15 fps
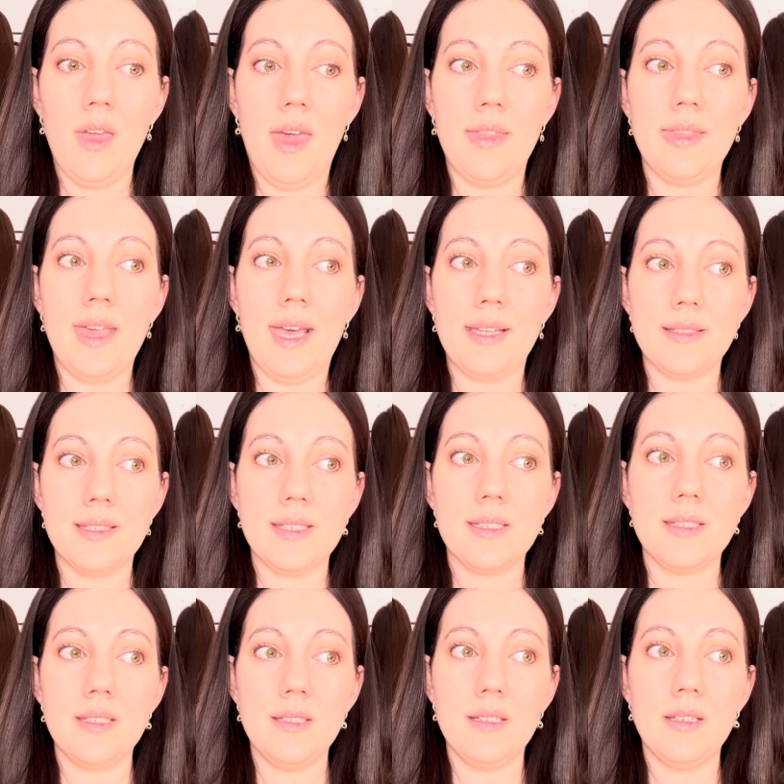And
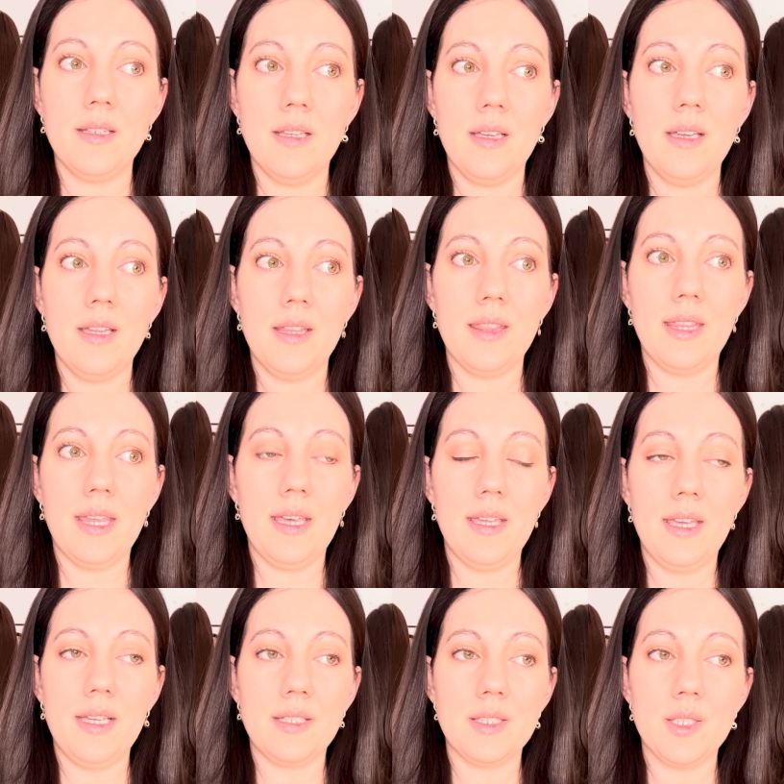that's that
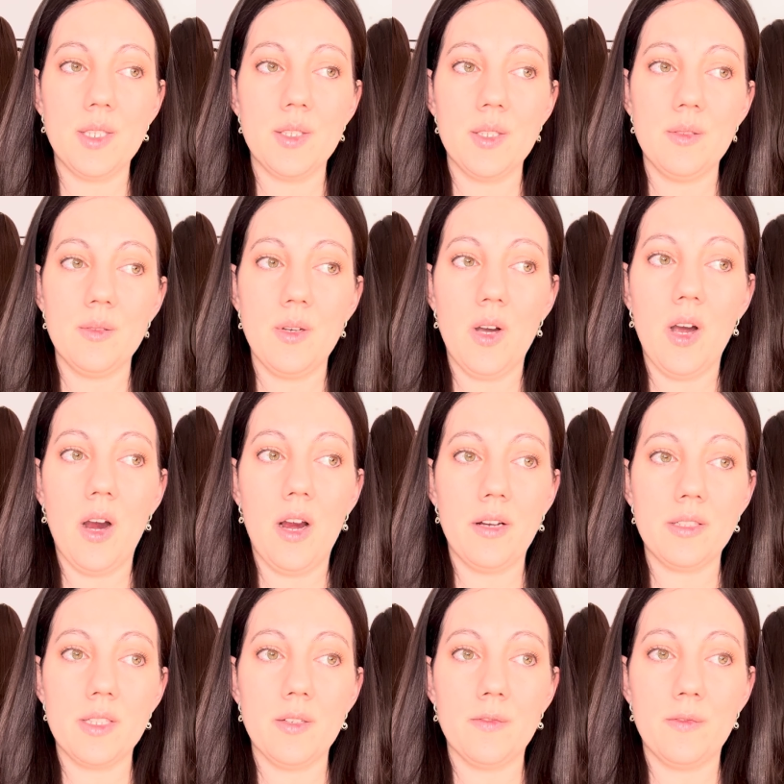it's
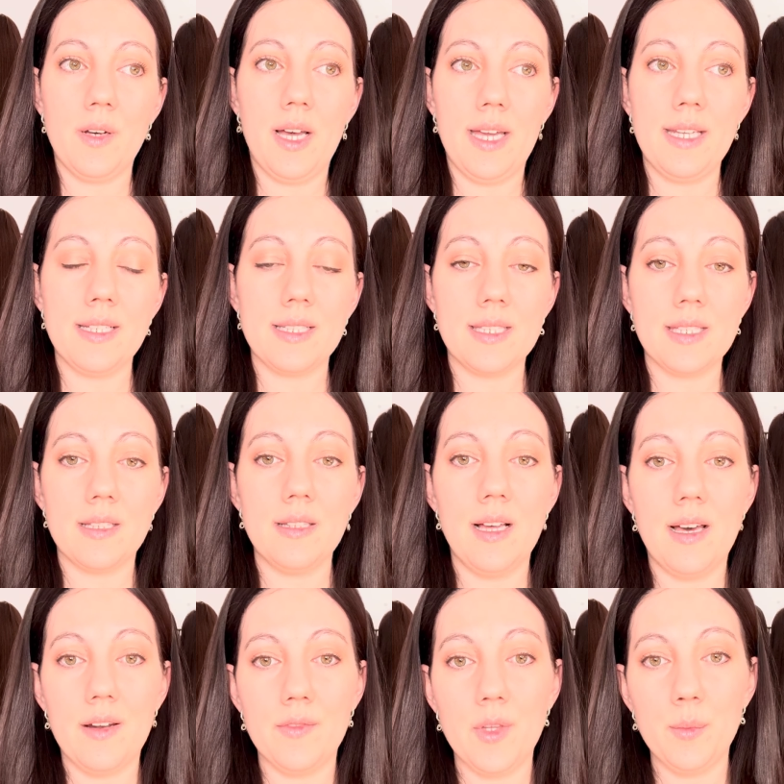hard to find because a
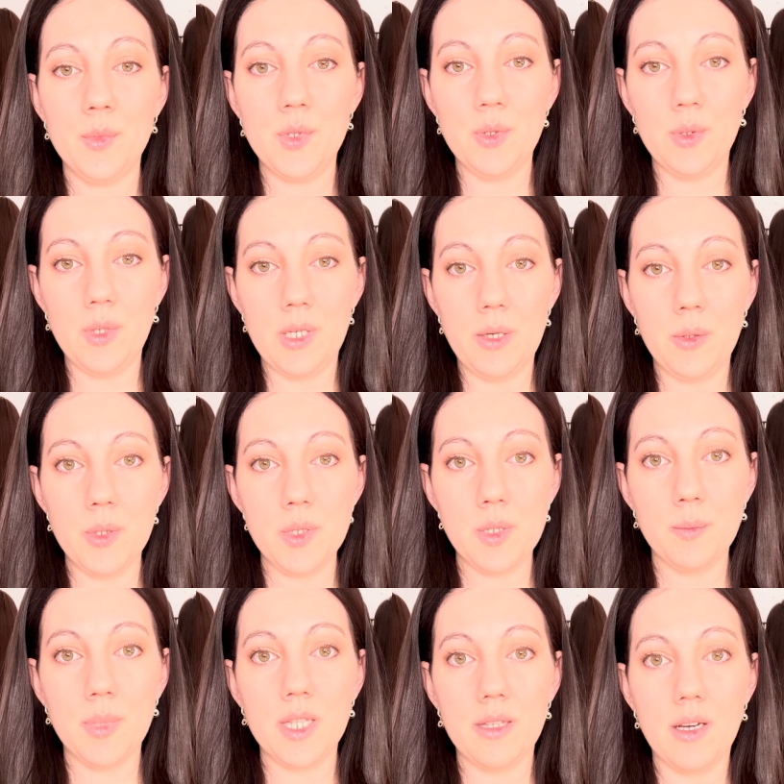lot of them do use,
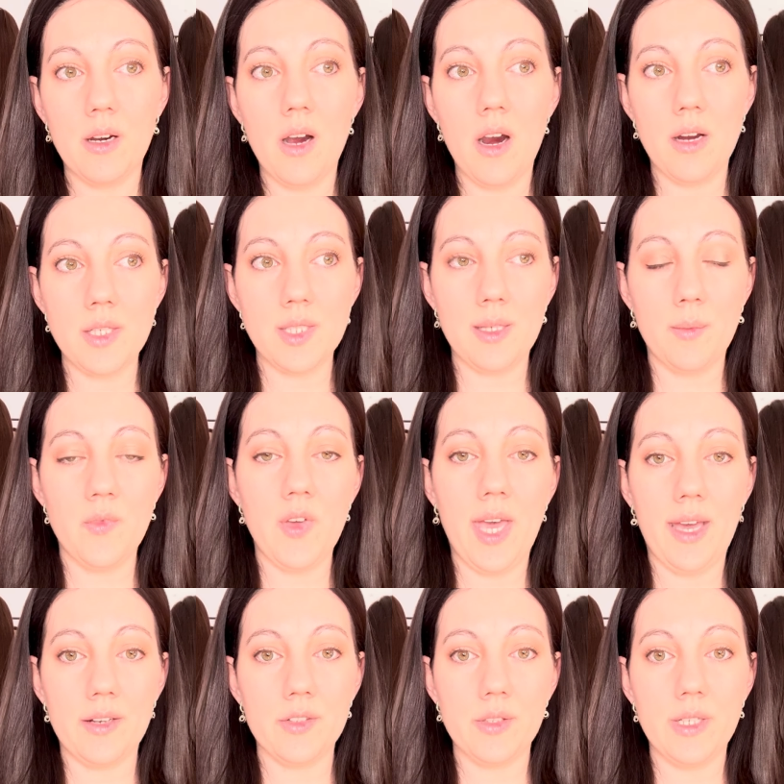but there are some
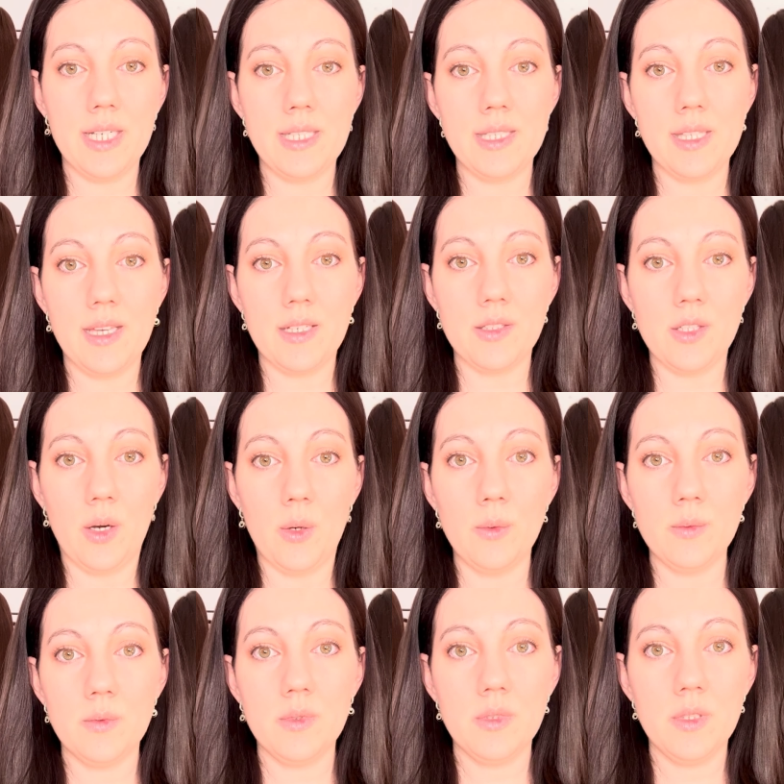factories that
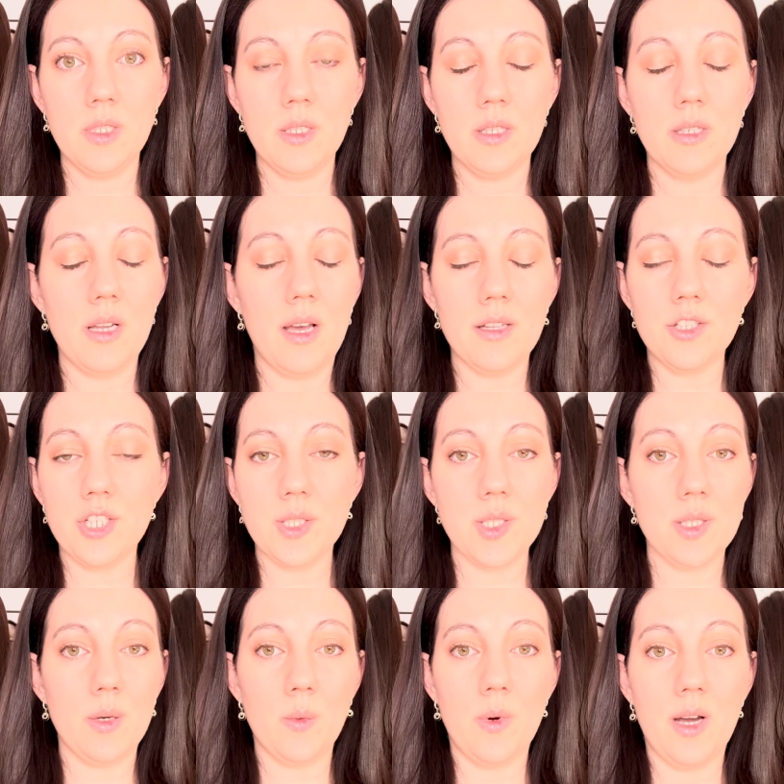don't, not just
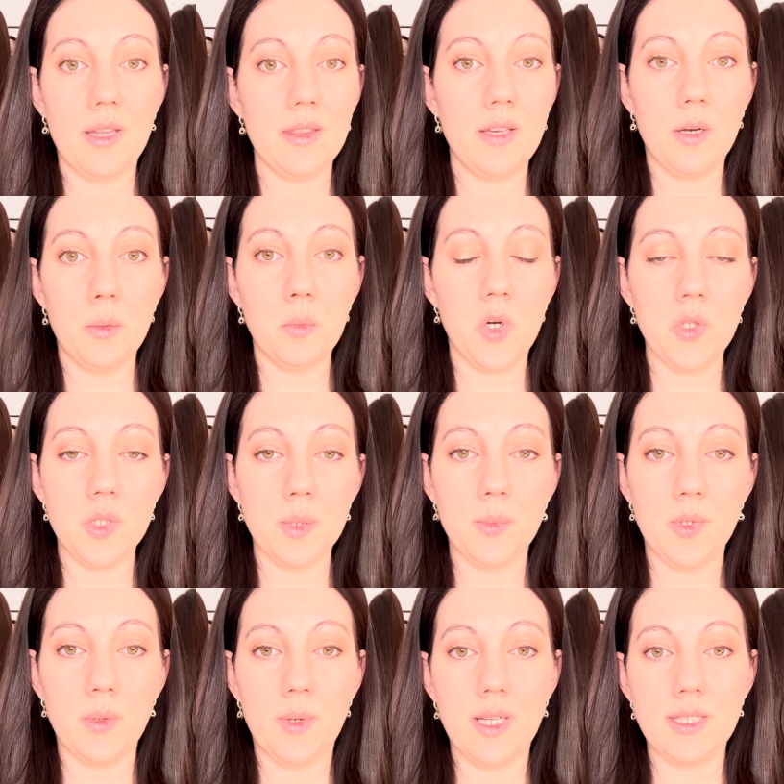the one. There are
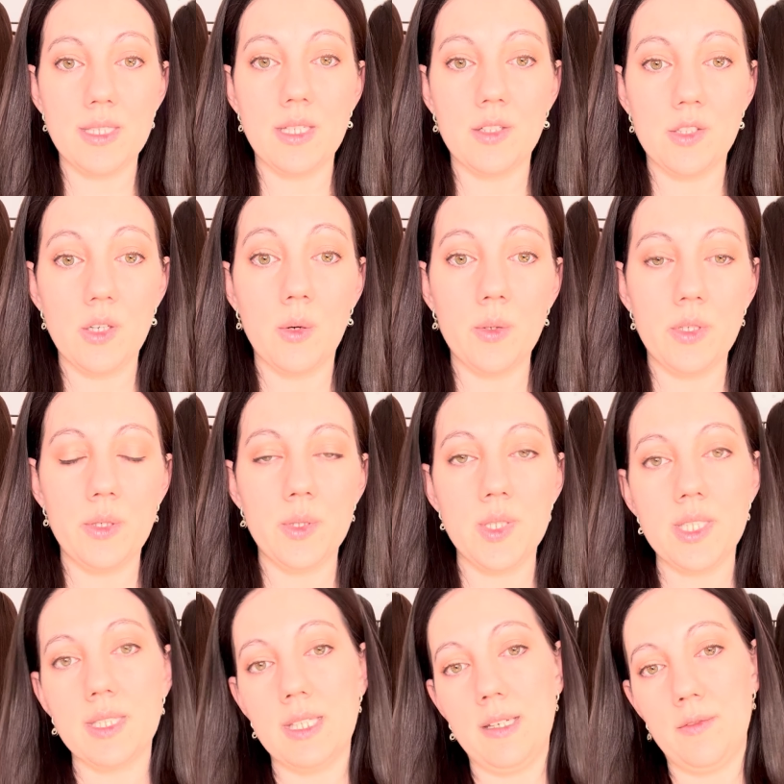multiple ones that don't
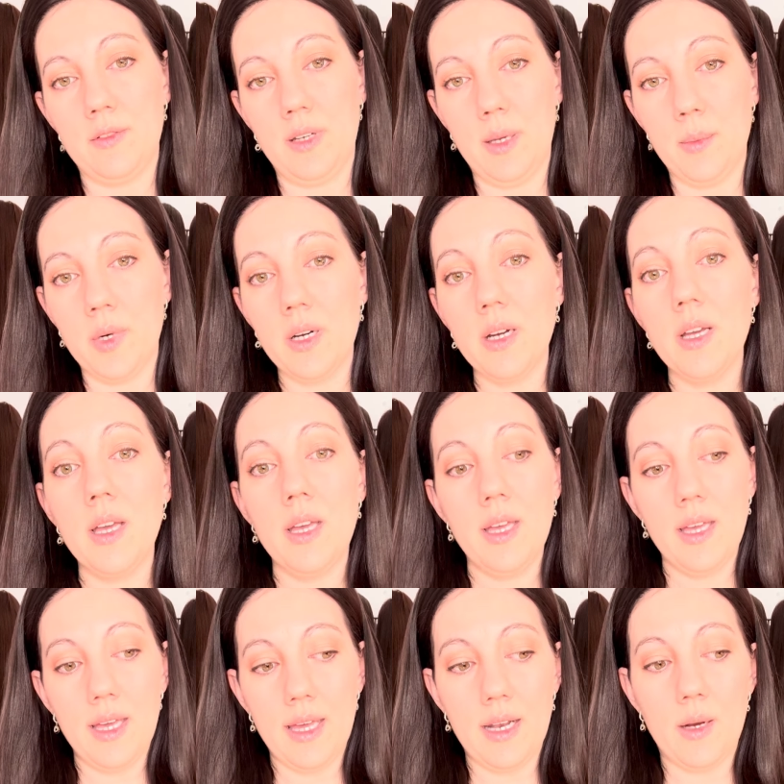use slave labor,
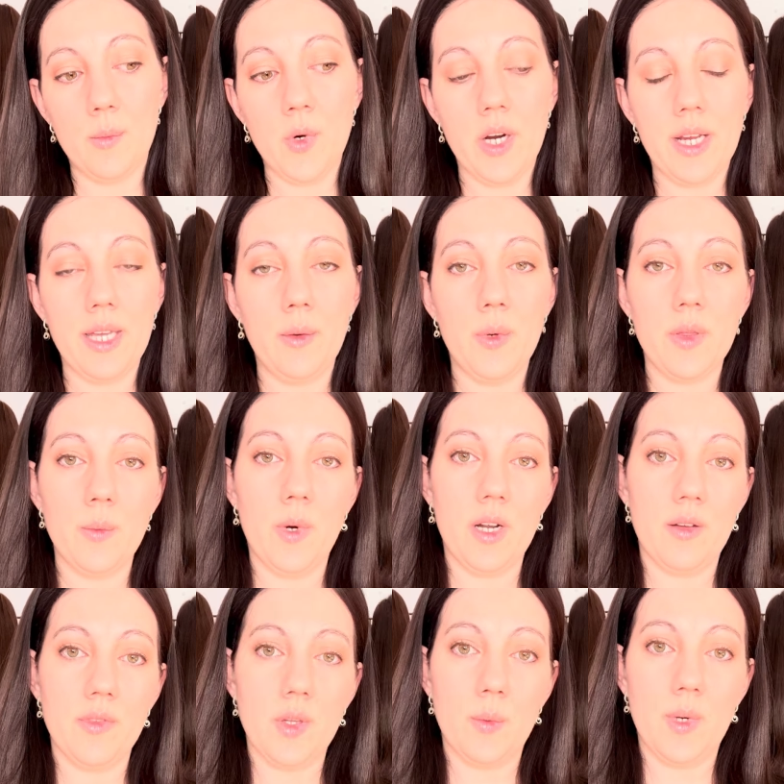and I'm working with one
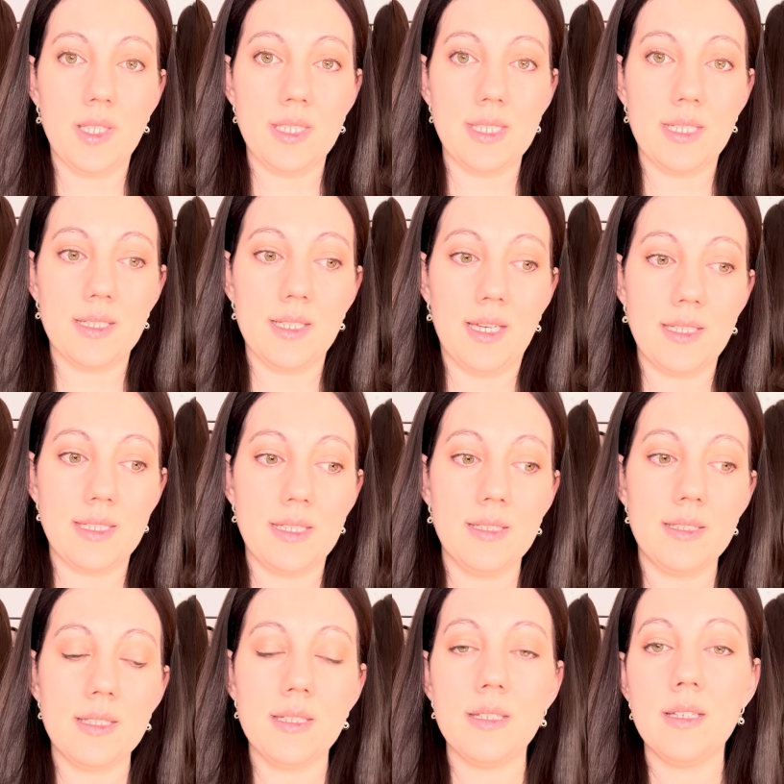of the ones that
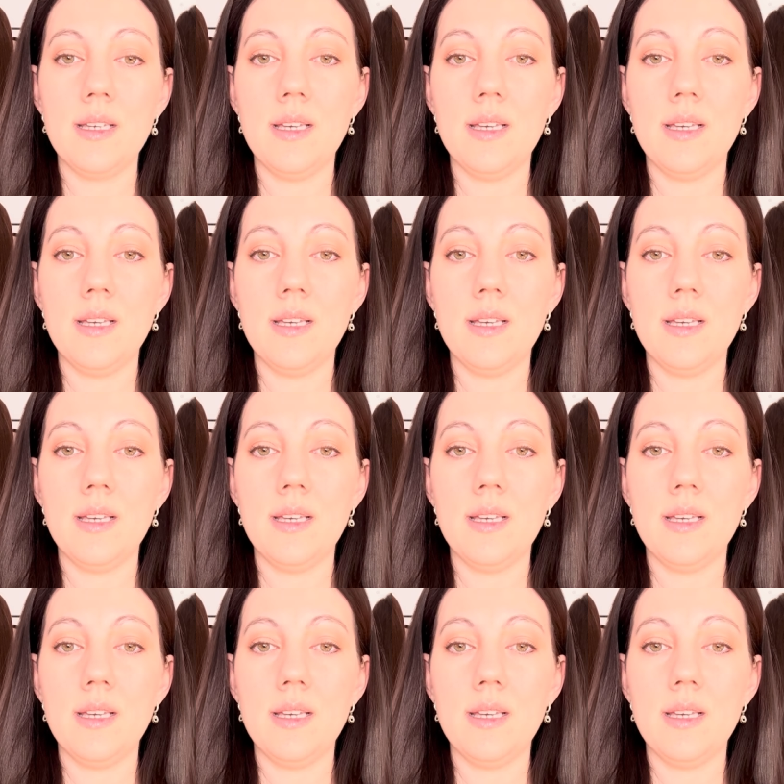doesn't.